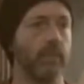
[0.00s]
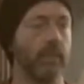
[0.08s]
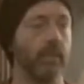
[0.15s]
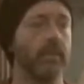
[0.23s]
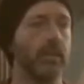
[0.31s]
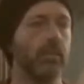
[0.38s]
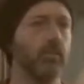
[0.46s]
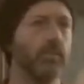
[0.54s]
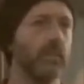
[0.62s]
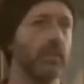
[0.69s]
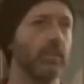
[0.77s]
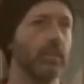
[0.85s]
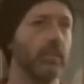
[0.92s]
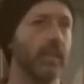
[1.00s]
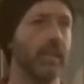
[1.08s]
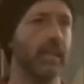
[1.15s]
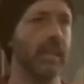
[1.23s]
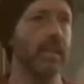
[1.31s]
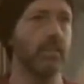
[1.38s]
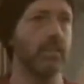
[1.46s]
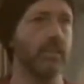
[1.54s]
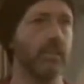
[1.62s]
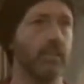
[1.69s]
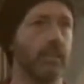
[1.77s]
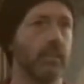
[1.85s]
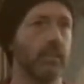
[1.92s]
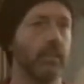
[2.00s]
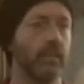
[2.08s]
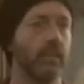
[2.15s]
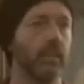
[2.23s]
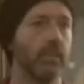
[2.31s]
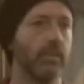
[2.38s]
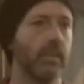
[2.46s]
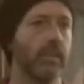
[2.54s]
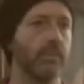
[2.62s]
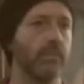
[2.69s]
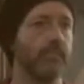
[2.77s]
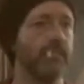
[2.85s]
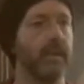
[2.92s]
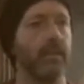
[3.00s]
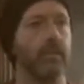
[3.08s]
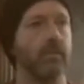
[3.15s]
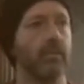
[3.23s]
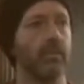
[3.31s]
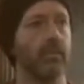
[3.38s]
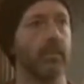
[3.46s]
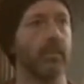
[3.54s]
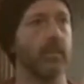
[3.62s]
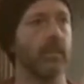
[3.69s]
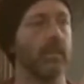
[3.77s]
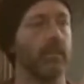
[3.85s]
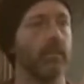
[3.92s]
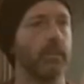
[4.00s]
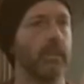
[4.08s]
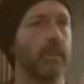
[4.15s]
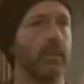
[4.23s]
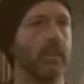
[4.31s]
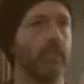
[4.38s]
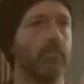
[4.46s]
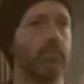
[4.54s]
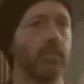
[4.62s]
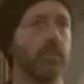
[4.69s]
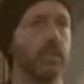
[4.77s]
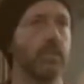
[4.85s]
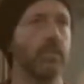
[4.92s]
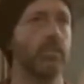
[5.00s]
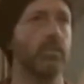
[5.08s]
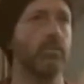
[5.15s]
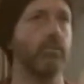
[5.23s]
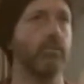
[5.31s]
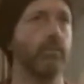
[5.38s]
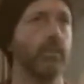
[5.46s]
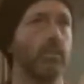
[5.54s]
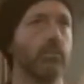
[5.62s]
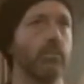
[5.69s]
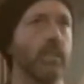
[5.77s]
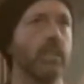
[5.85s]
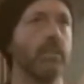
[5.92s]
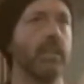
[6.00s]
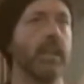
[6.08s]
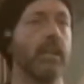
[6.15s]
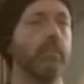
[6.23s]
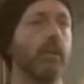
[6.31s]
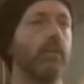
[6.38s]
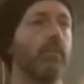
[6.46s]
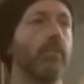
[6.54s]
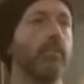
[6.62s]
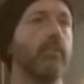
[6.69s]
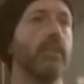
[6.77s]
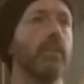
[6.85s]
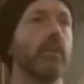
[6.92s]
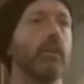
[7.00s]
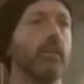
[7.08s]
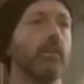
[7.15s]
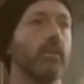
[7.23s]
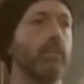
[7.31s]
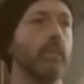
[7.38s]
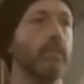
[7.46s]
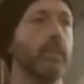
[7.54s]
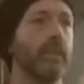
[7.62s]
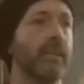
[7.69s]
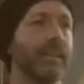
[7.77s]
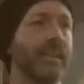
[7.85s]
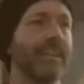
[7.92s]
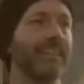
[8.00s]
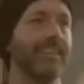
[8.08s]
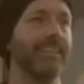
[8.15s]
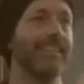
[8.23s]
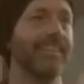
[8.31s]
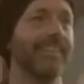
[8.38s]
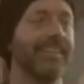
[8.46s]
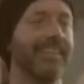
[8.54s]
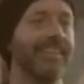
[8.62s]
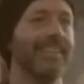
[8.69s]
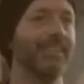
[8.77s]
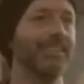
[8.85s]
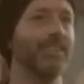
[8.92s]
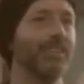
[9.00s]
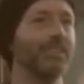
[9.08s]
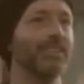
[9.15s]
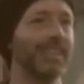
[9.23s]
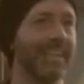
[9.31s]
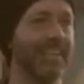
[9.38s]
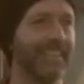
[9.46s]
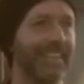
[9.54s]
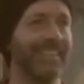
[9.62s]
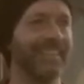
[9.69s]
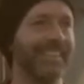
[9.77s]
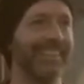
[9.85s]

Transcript: I mean, it always feels like an edge, you know, an edge of madness. It's a bit like trying to sort of rise your head above the earth, but being connected, you know, still staying connected.